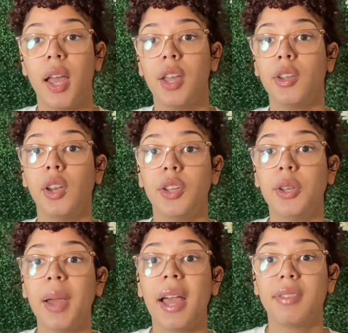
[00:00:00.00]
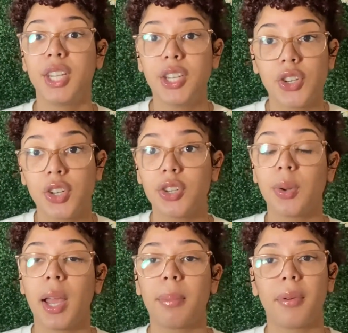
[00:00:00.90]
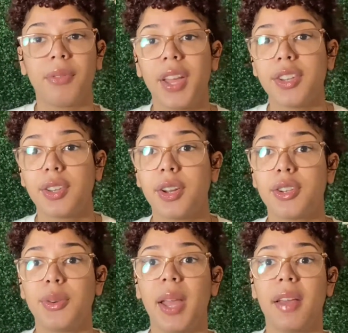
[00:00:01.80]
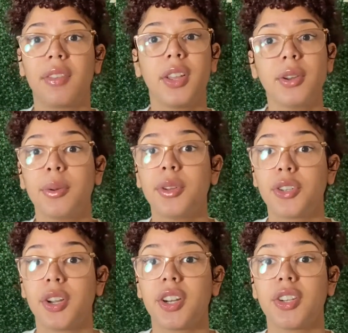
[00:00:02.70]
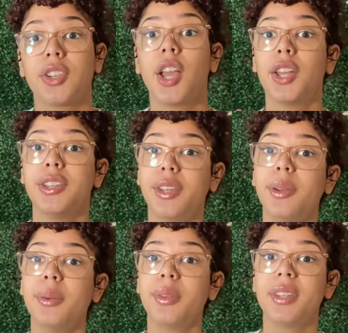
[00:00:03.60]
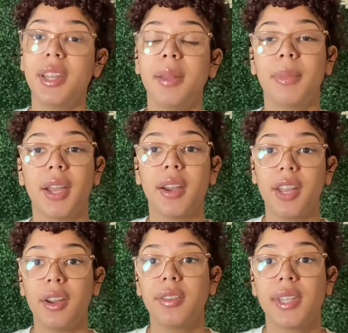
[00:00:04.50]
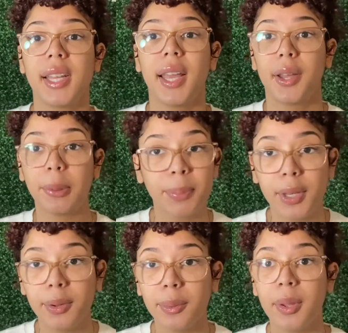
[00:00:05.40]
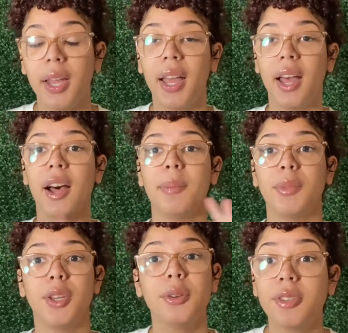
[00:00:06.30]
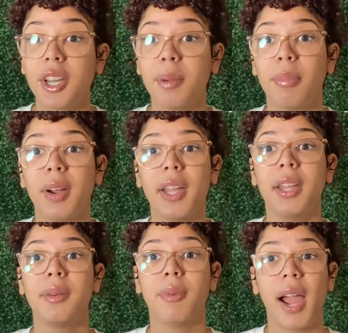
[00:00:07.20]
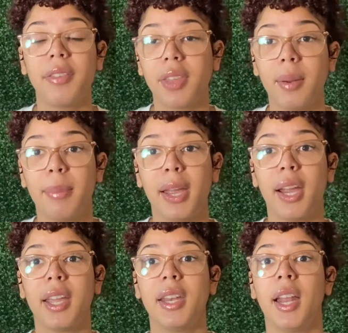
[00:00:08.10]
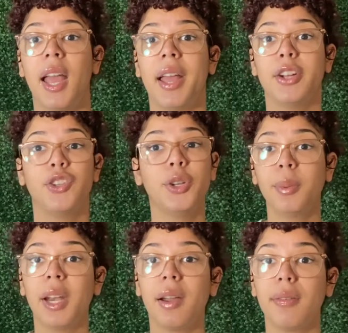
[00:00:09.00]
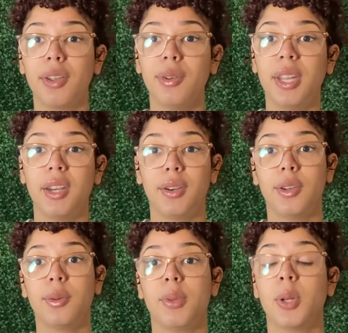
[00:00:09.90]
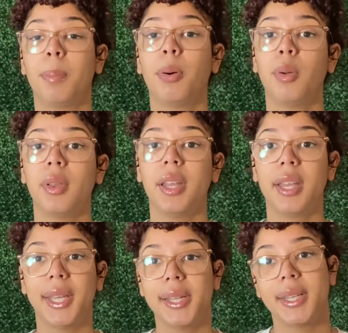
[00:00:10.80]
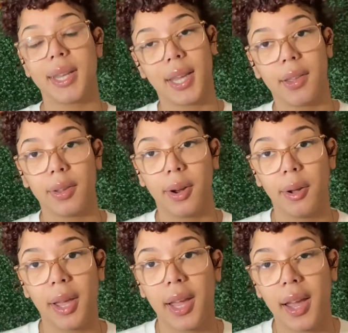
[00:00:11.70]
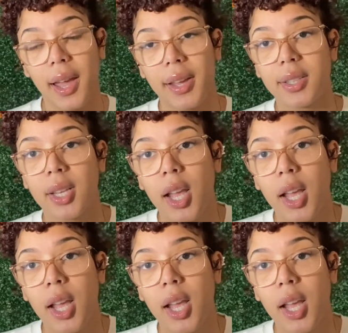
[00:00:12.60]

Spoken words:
you have teachers, you have professors, you have clinical instructors. Use them. They're here to help you. Use their brain, rack their brain, do whatever you need to do to pull it in together. Okay, guys?